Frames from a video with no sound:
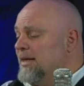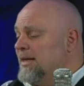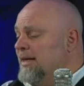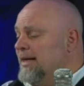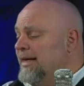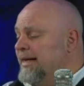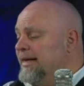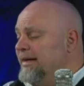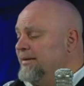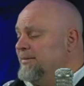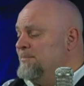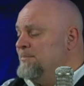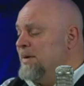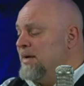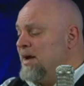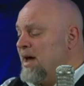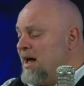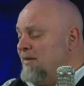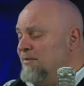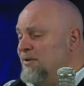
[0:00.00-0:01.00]
Uh,
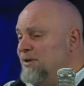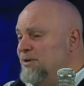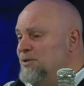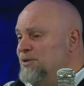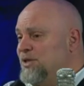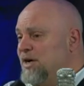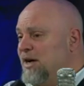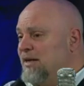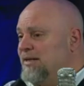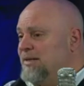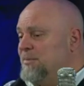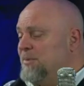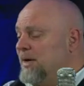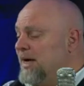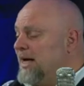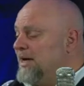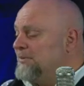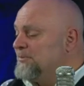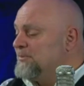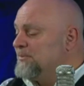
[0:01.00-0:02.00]
but off goes Charlie
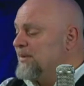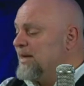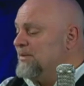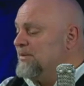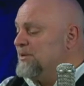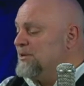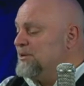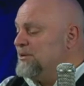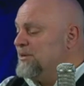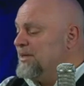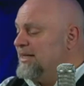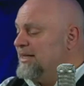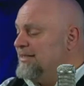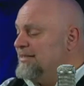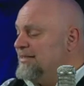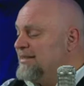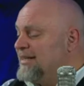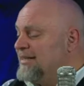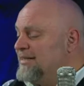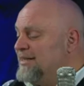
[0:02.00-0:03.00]
Brown, and the two
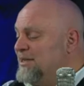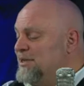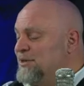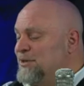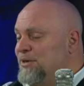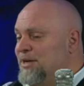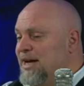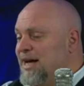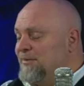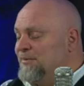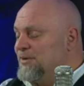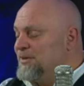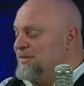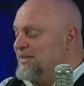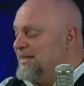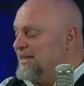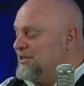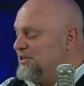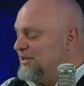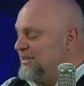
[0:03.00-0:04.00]
kids continue their
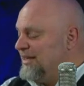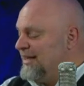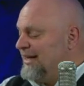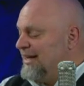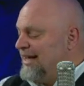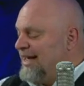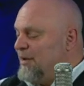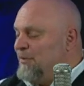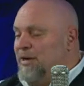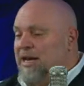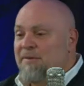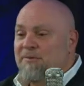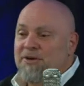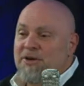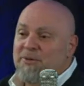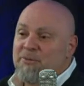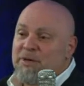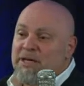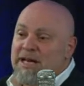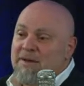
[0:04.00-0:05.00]
conversation. And we never
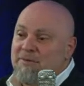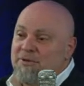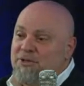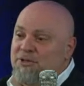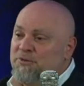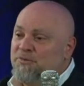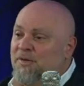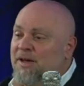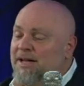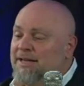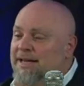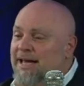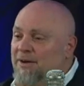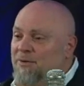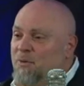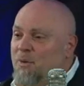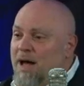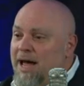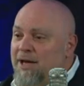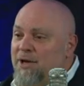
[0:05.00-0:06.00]
know, we never do find
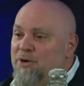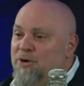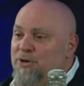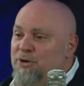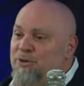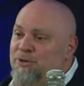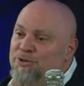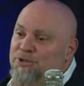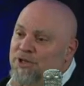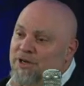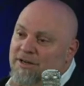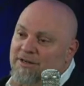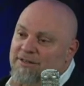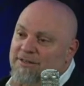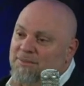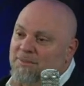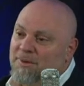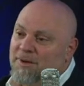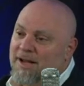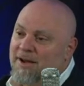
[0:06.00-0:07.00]
out why good old
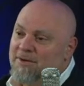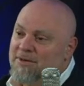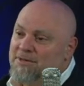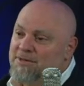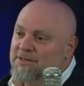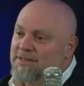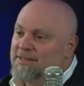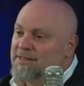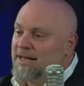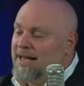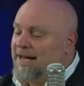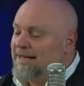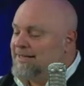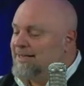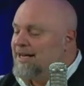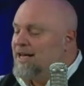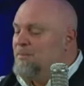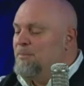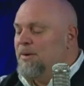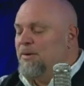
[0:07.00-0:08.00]
Charlie Brown is disliked.
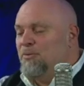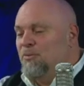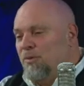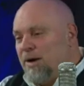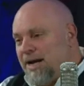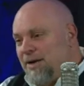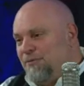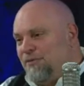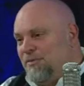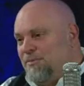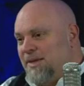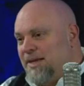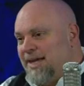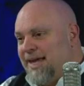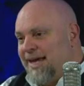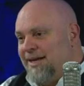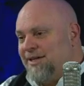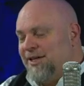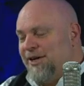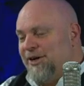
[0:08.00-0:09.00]
But right from the
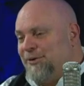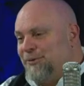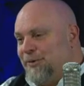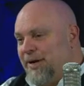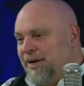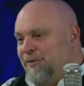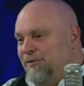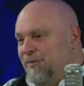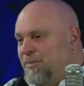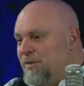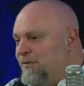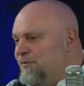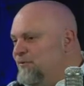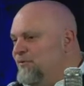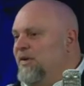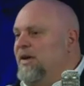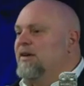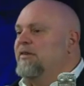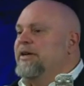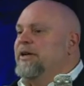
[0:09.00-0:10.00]
get go, right from the
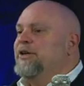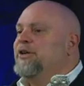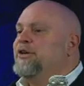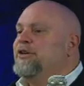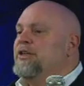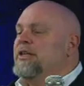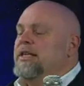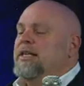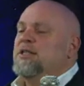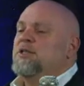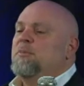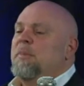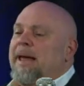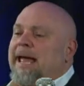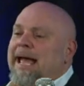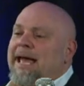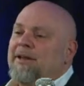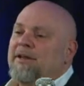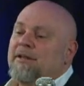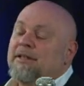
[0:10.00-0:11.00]
very earliest
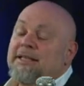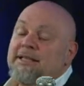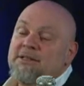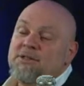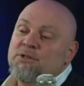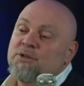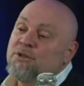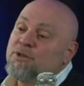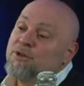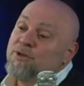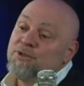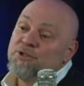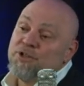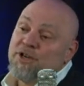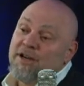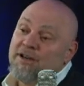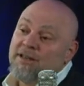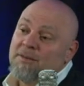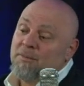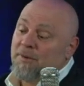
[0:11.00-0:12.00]
panel, he's good old
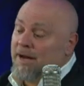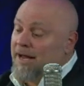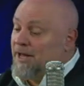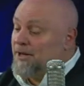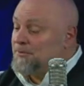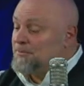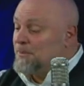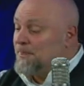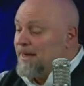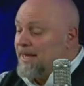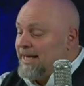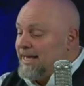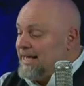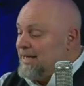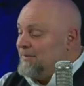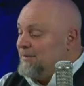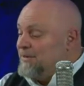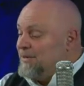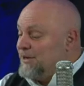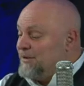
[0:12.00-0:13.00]
Charlie Brown,
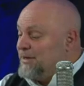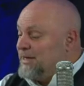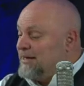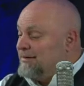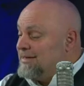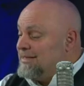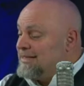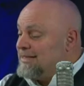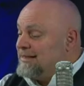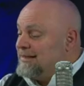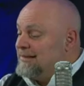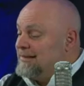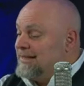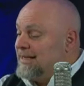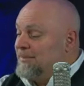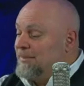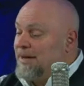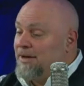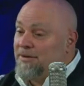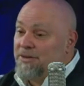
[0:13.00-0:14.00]
even though here he's clearly
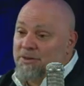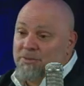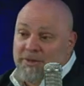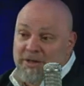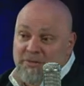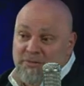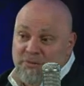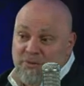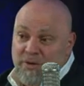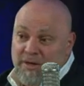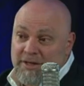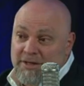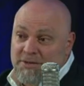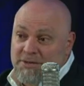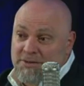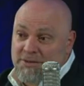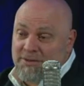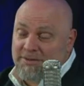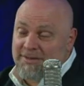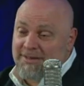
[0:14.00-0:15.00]
about three or four
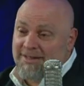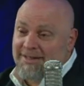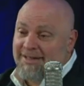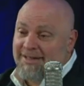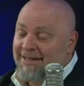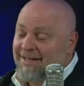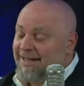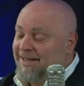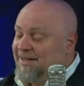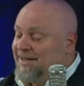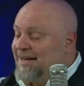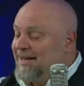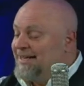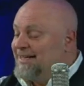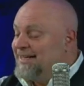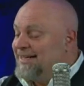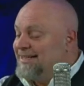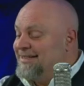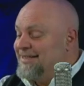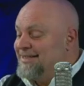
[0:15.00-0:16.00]
years old. All right,
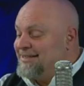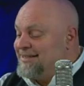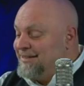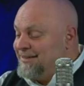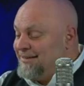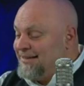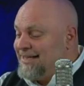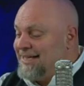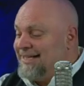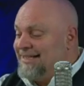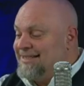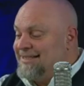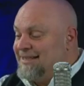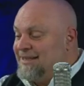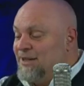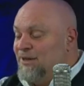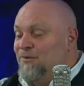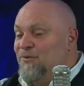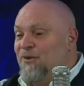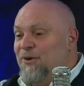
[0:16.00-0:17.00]
uh, these little kids,
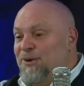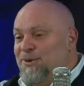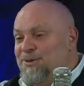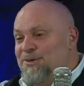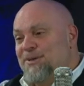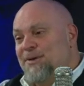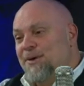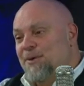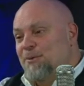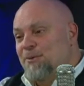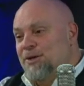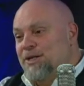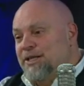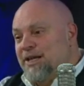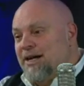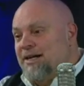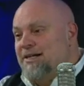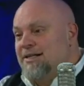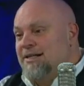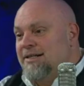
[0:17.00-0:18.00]
little folks, were
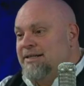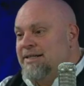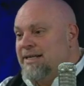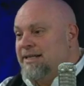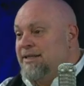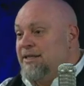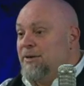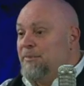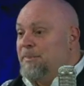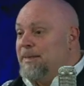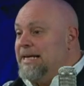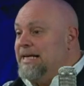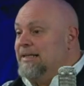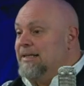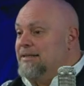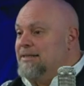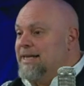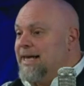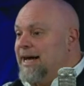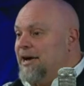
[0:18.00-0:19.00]
younger than their
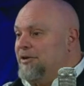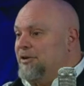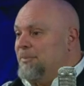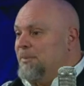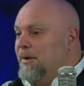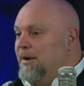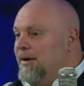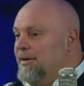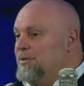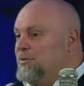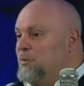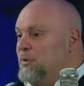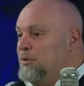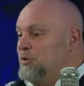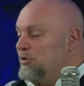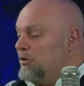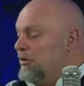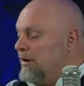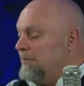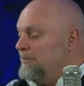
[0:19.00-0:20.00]
Peanuts counterparts would
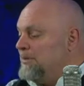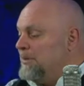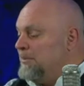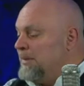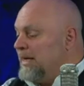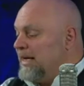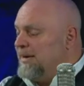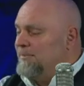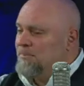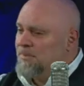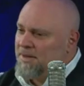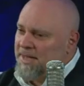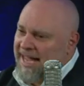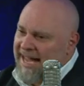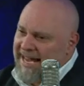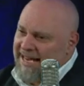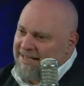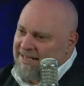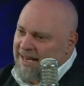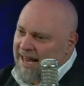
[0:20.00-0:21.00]
grow up to be,
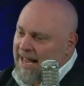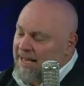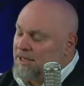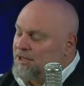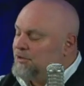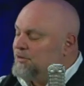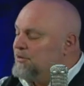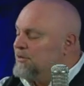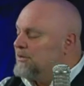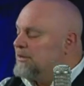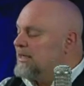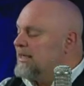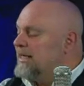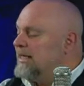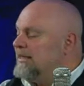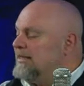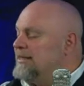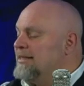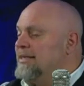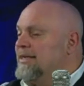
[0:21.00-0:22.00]
eight, nine year old
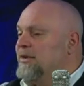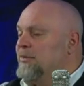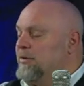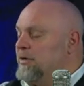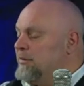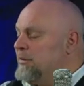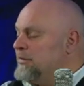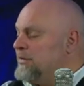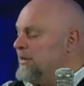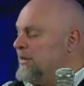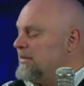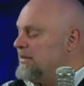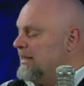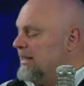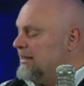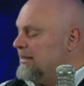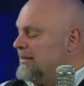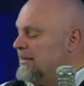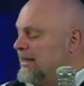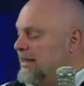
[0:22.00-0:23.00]
kids when it was all
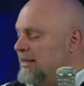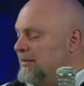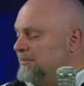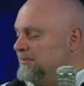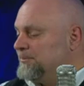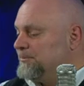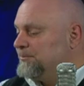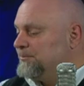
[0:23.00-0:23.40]
said and done.